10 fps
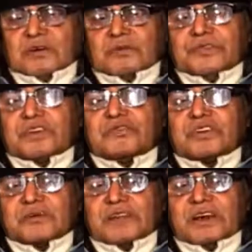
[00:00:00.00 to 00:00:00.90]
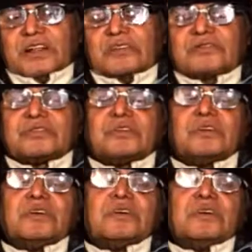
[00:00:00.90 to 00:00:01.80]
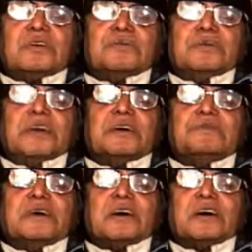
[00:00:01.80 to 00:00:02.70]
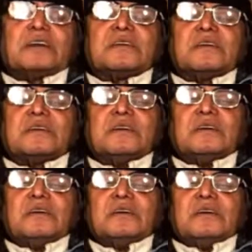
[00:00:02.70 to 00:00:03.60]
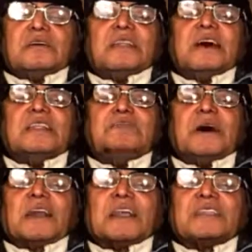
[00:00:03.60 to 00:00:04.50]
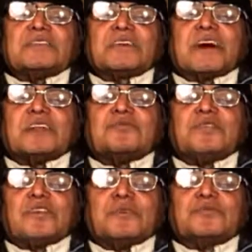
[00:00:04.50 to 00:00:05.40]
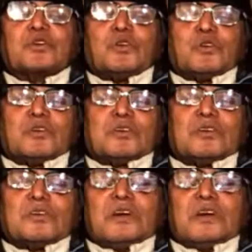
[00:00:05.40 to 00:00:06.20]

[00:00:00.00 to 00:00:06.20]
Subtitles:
of these criminals' behavior in any Bangladeshi kind of forum, so-called.